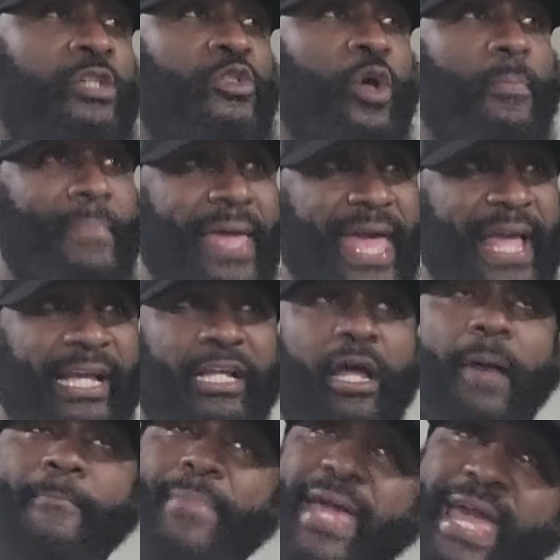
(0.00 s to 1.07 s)
So a
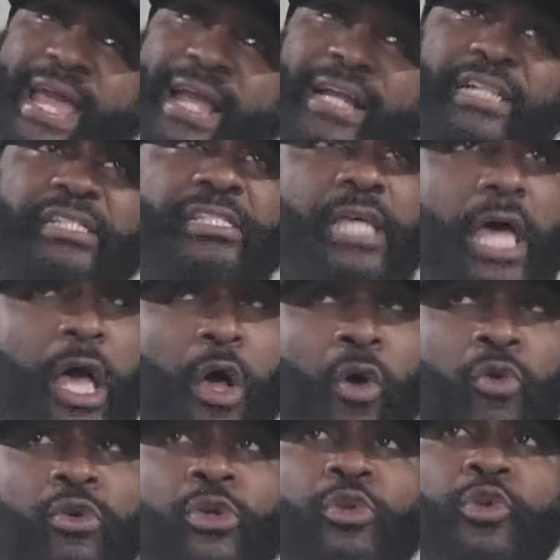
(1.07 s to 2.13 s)
man could
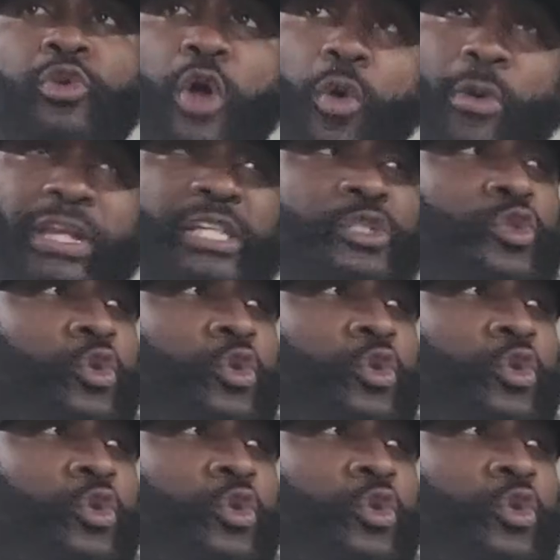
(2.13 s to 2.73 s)
tell, when he's